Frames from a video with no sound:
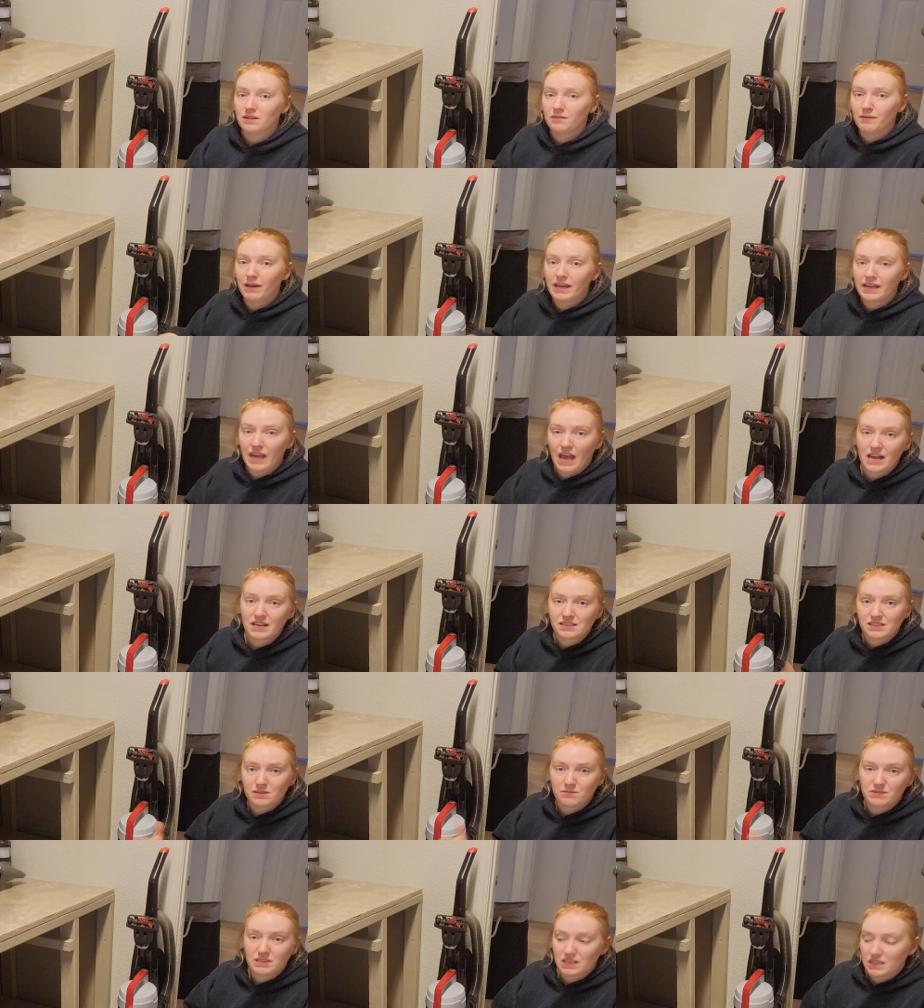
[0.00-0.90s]
I
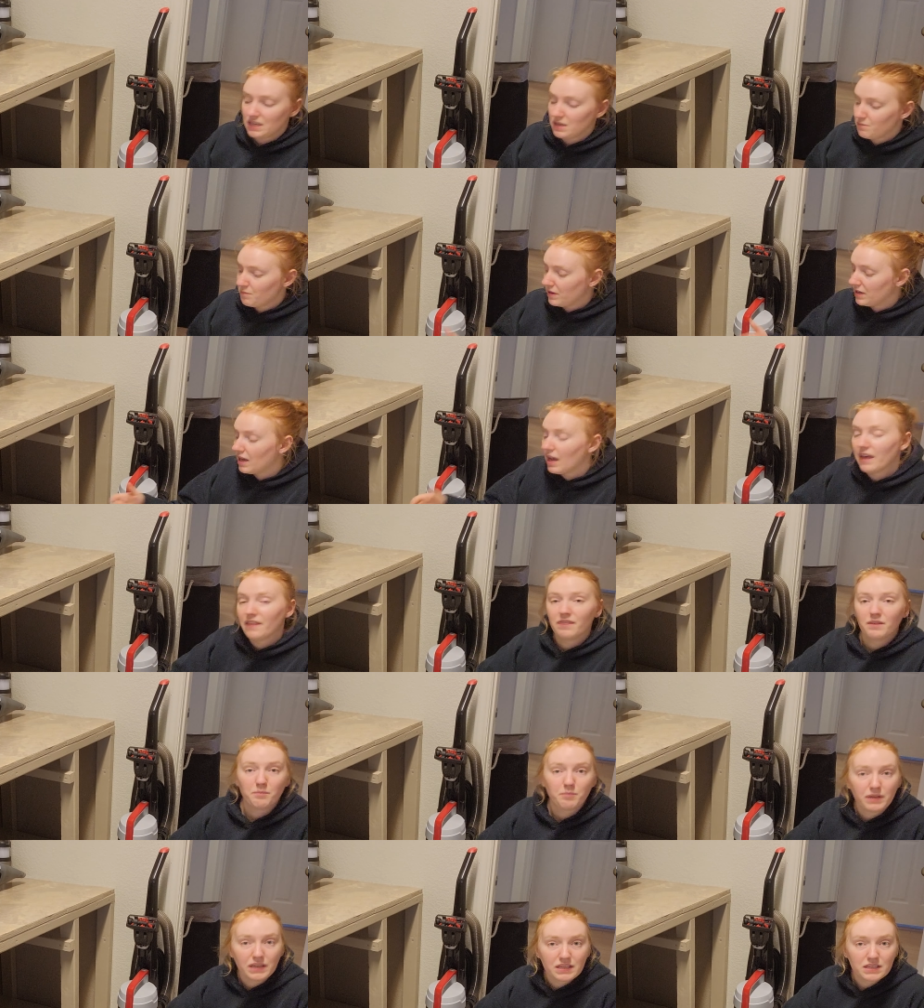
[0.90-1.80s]
asked them to keep it in
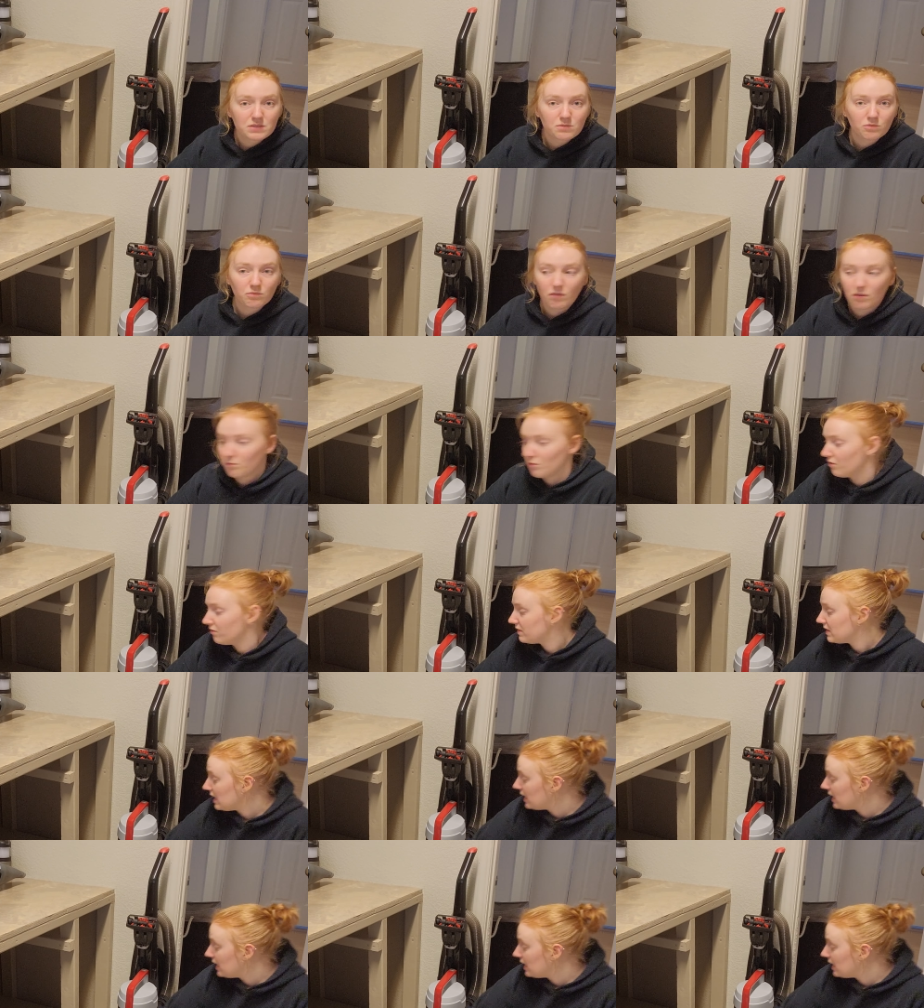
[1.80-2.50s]
the bins when we moved